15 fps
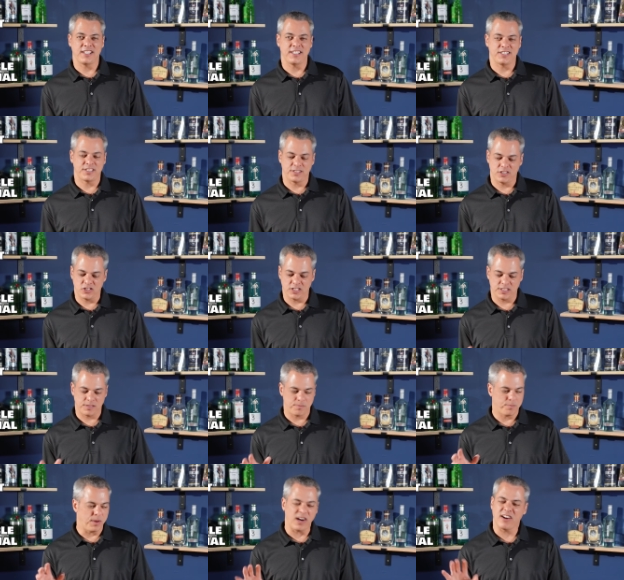is just
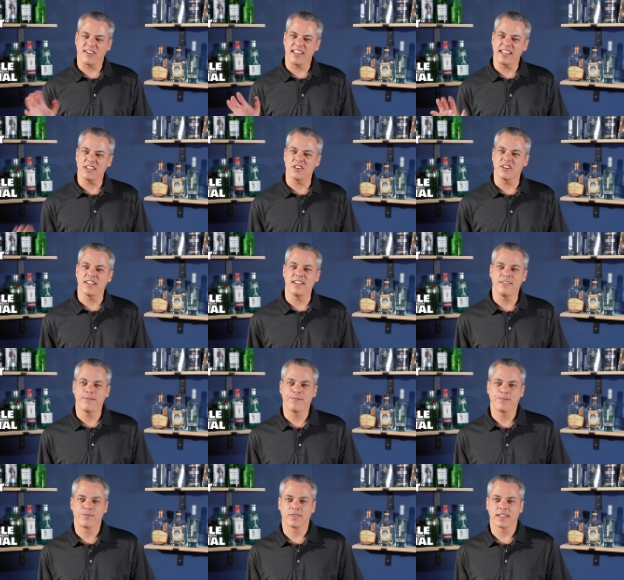barely good.
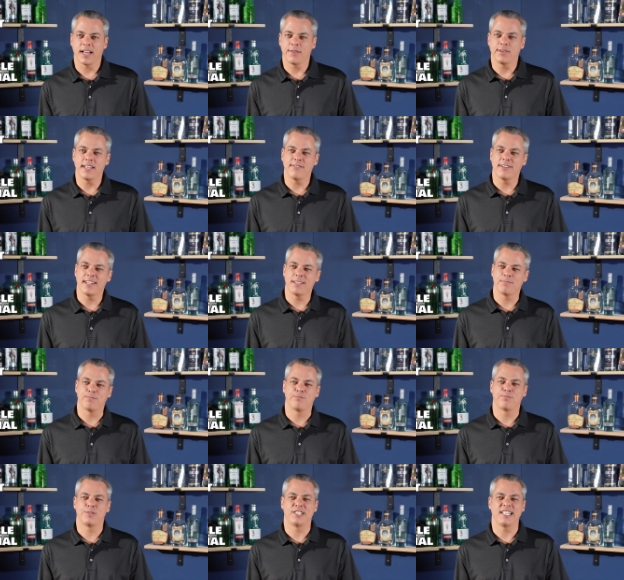I'd give it a
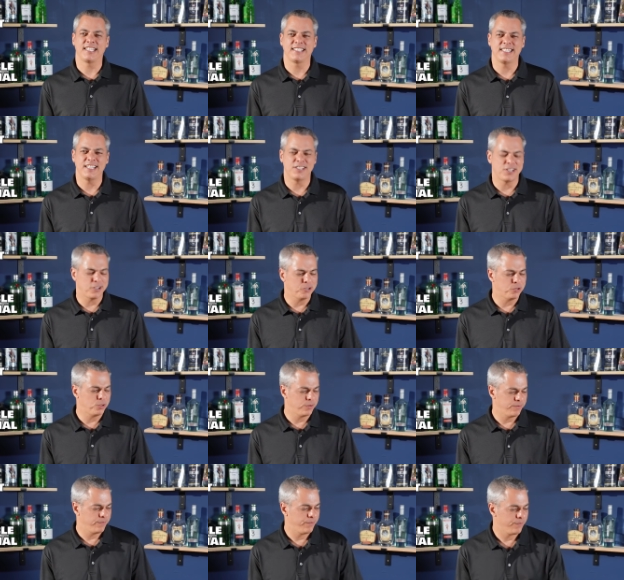62.
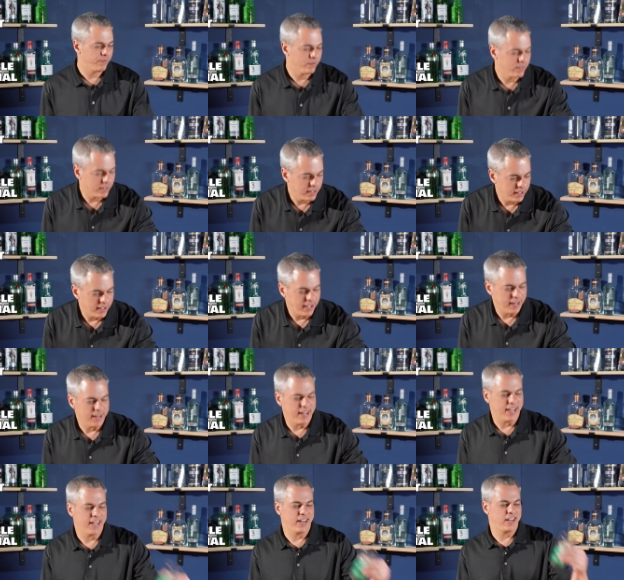And
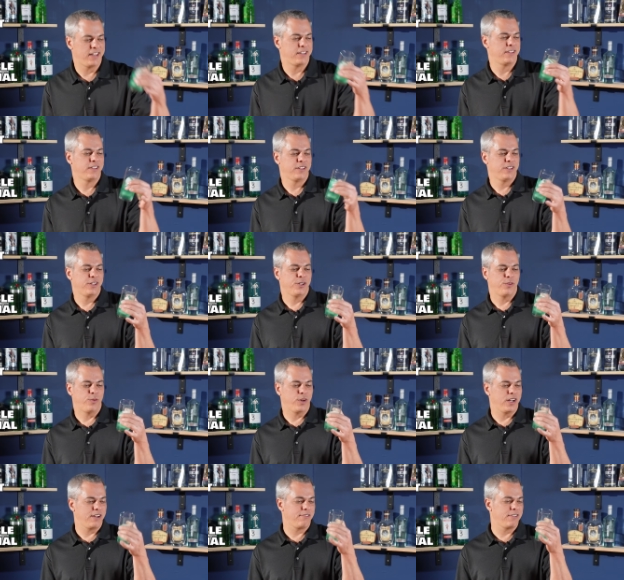then
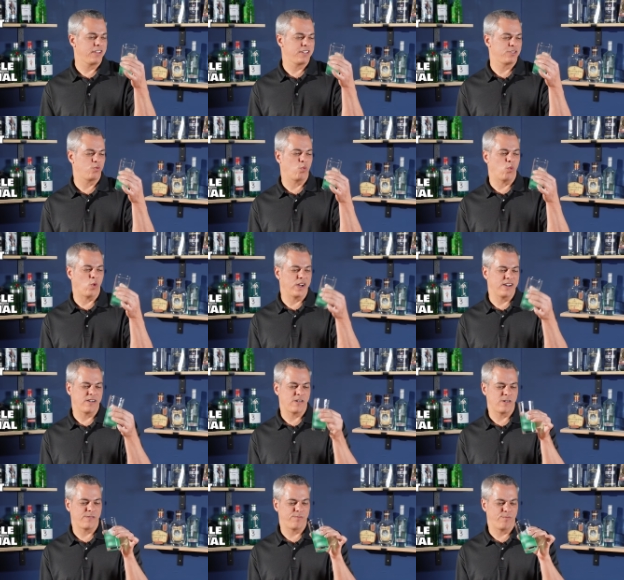whatever this
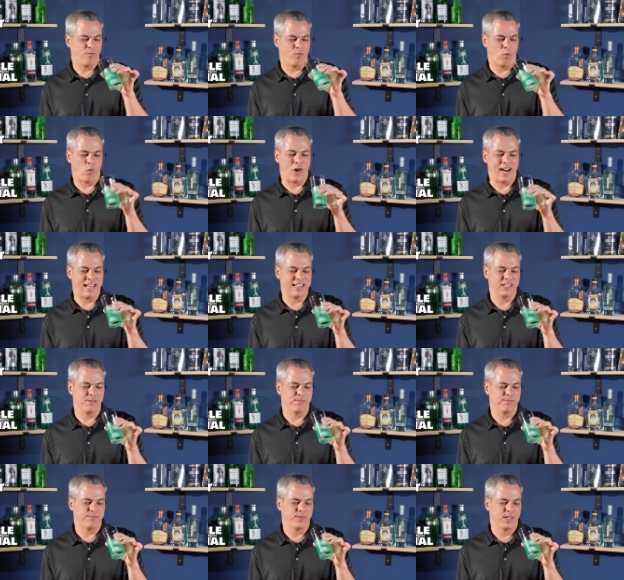weird
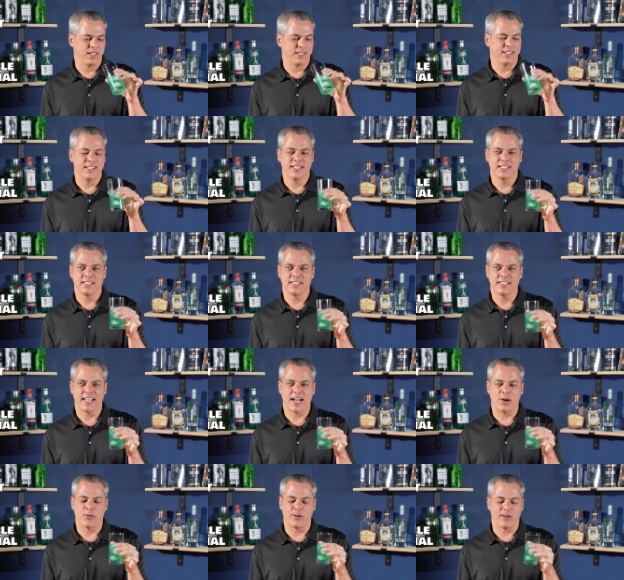random
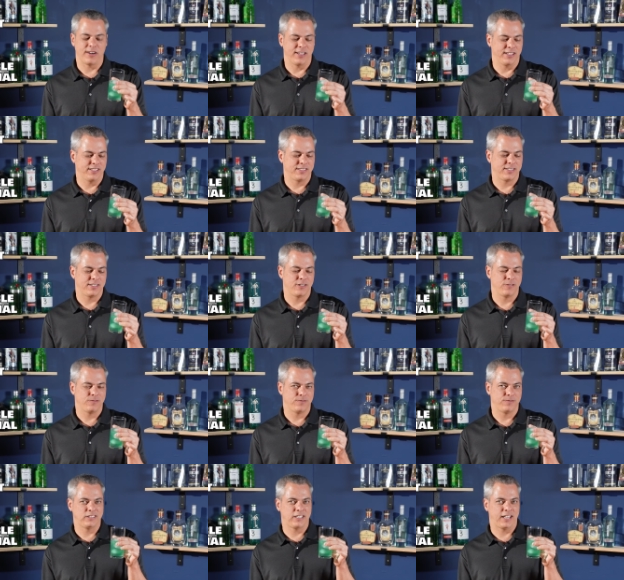sour is,
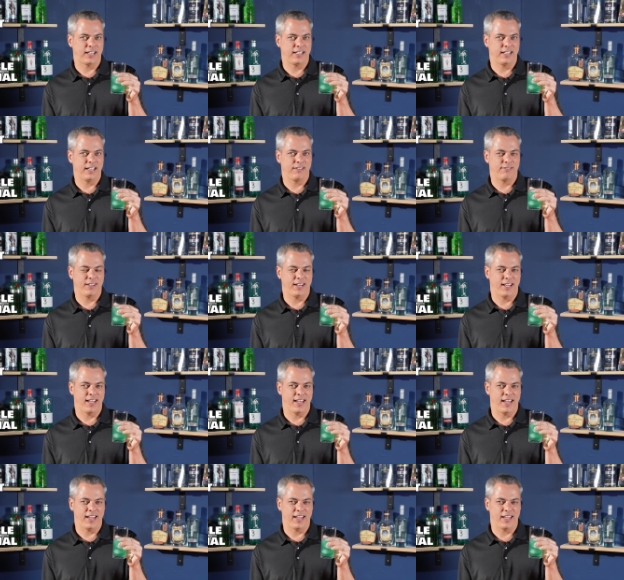I'd give it
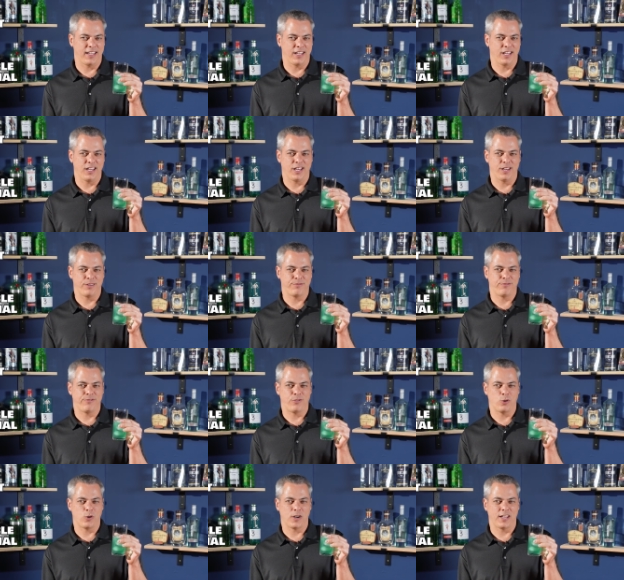a
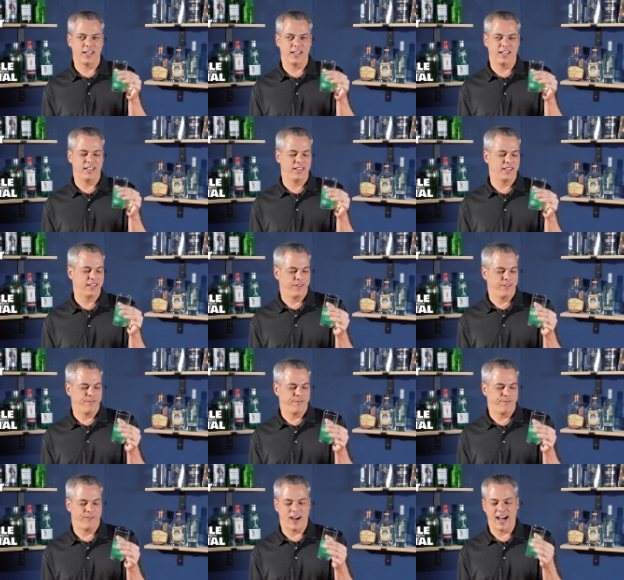
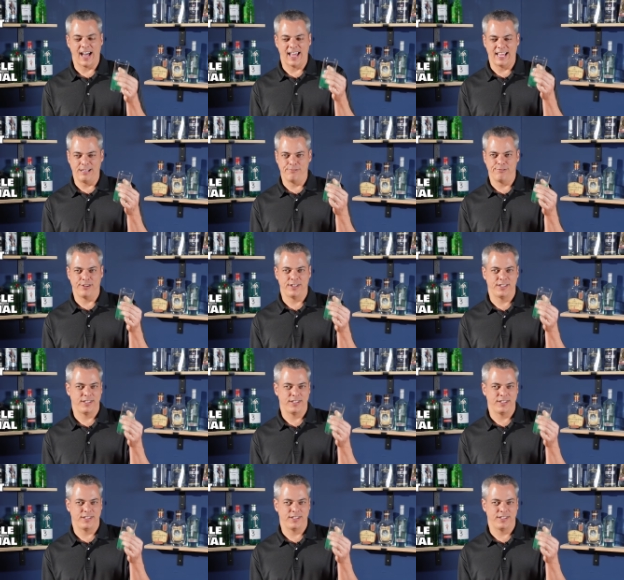45.